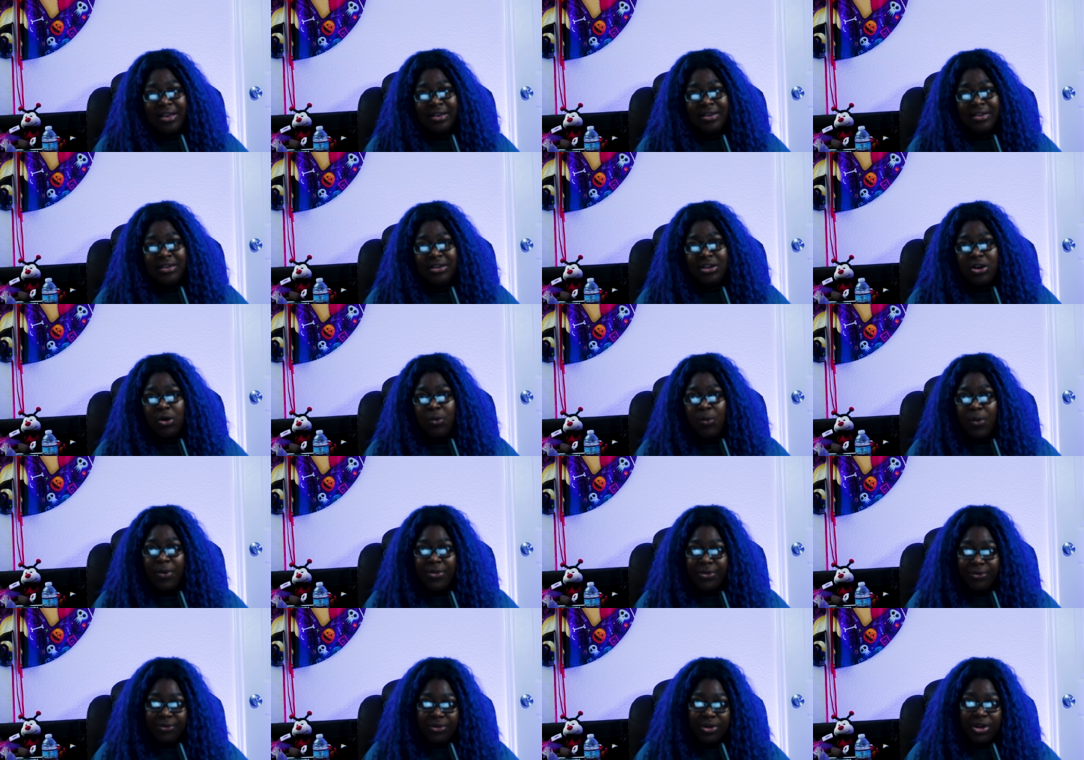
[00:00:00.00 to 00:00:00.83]
go on the
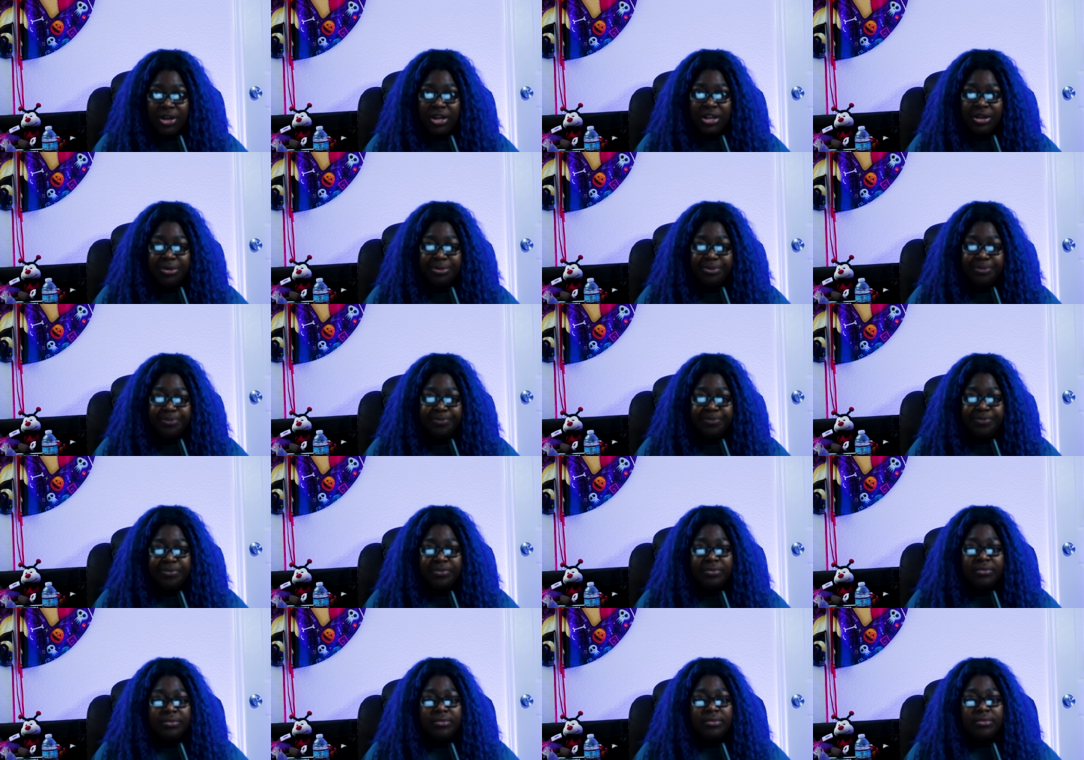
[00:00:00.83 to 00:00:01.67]
run.
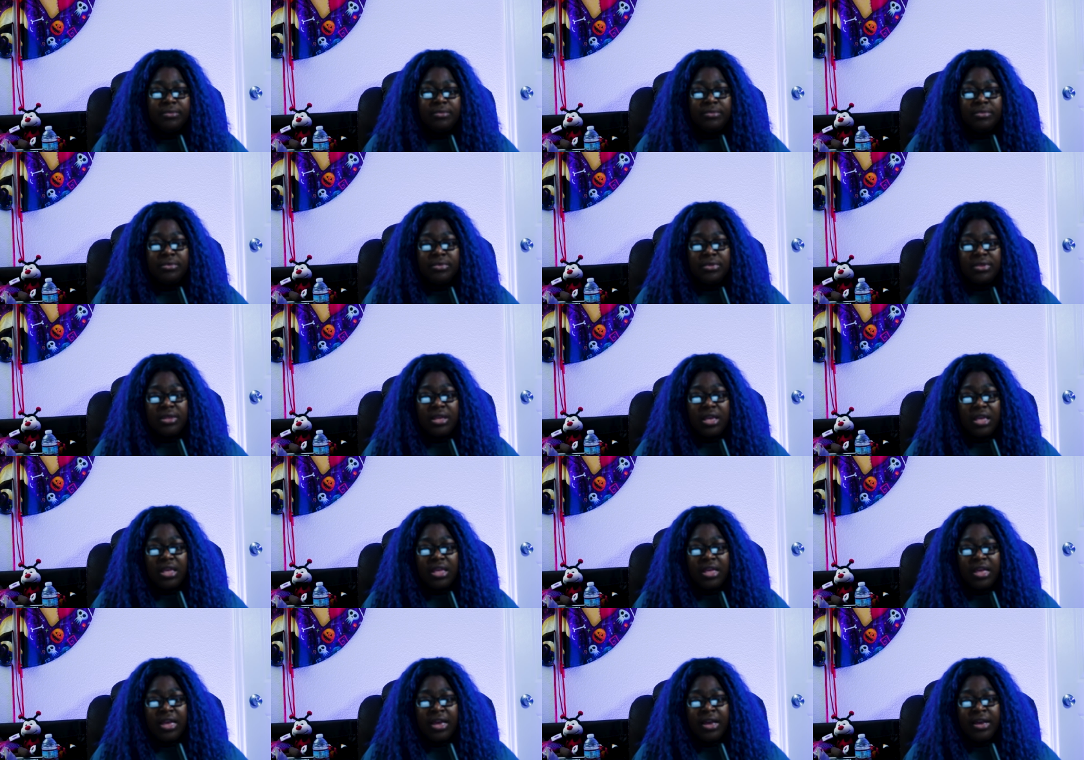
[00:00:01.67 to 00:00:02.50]

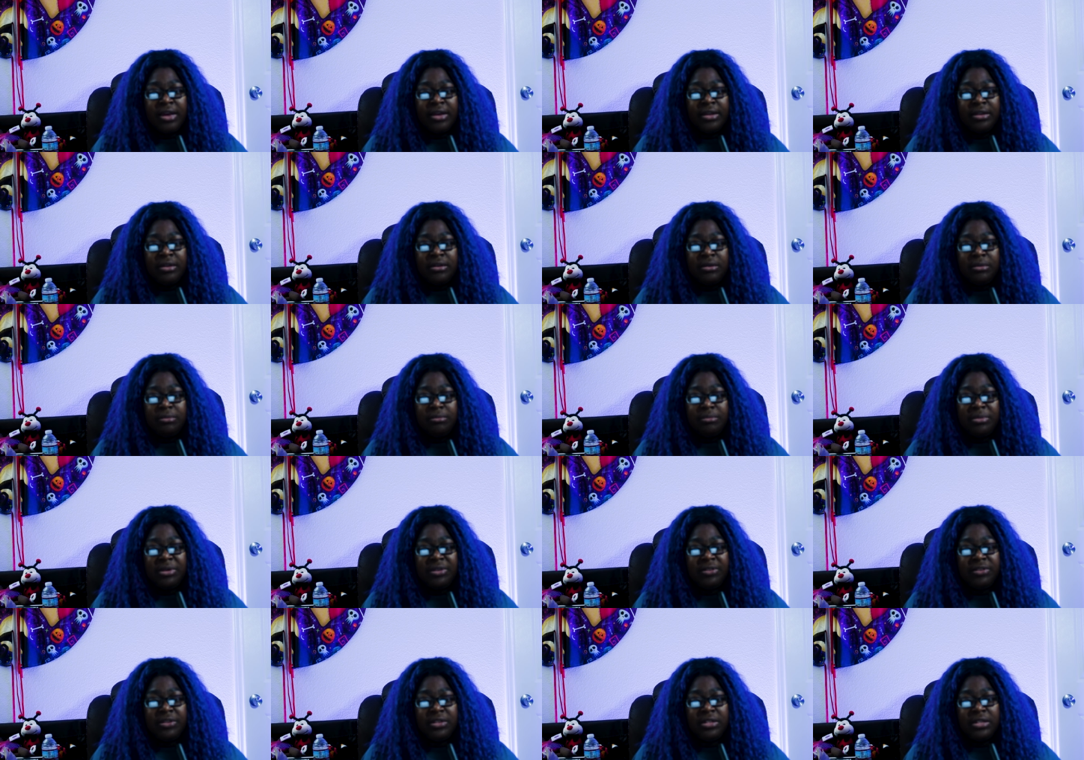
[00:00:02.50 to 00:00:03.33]
And
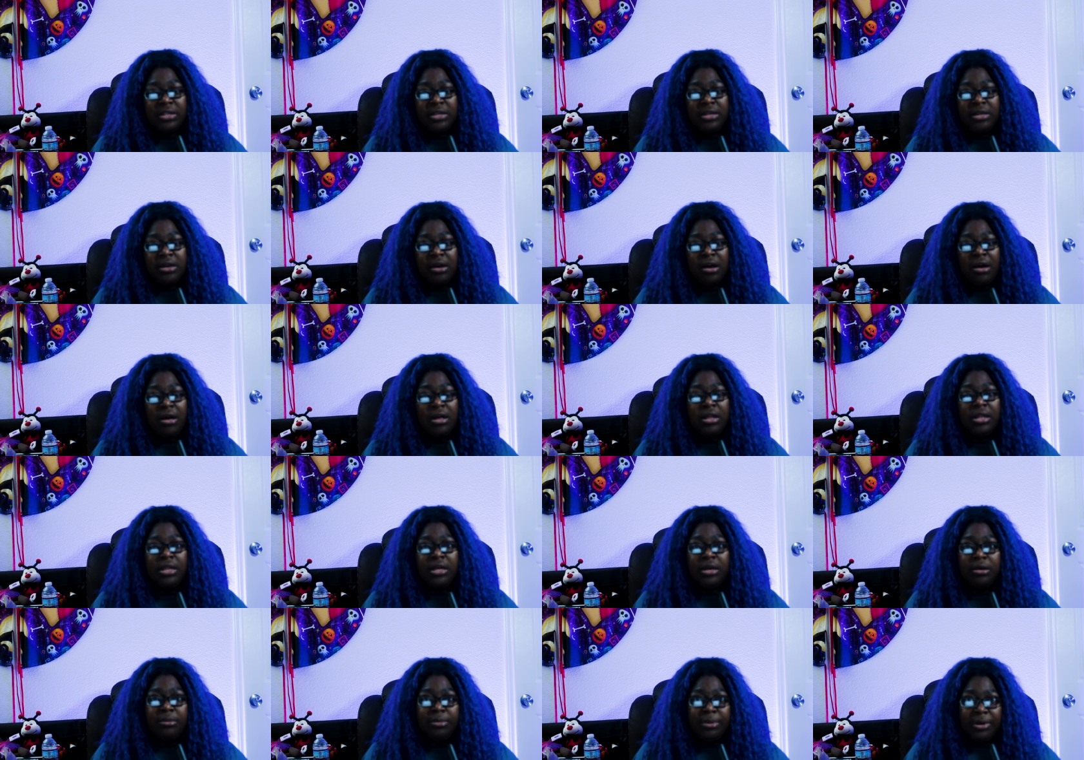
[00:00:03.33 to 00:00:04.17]
basically all hell
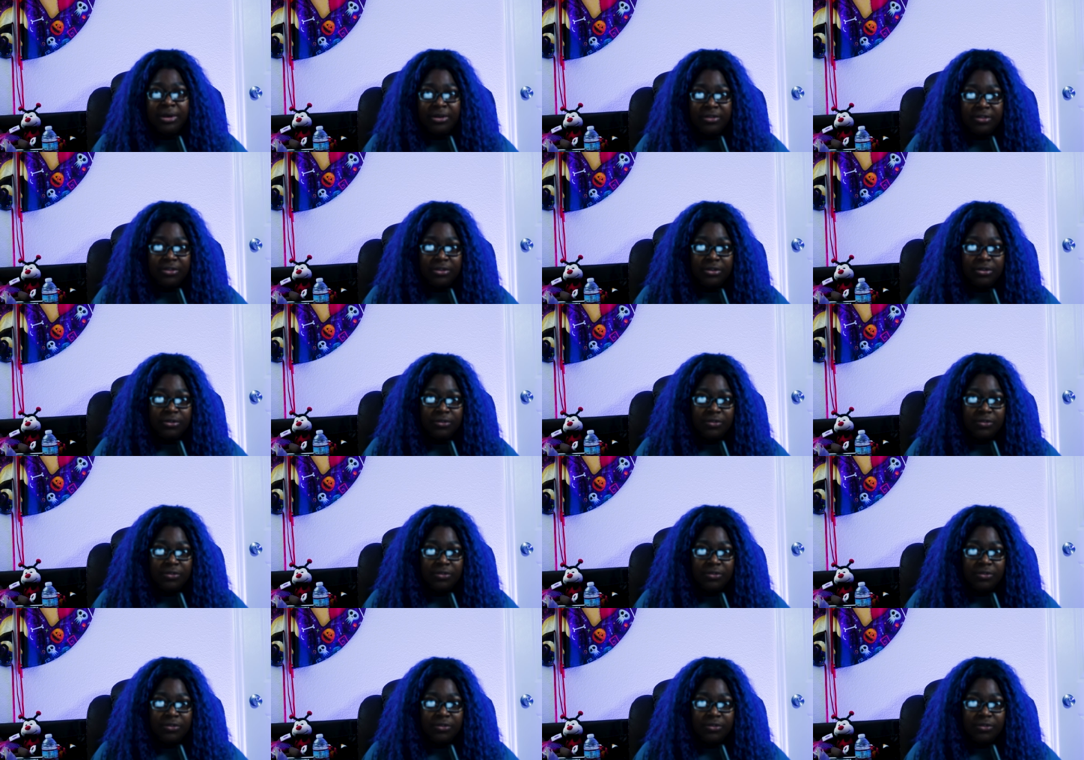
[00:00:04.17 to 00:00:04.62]
breaks loose.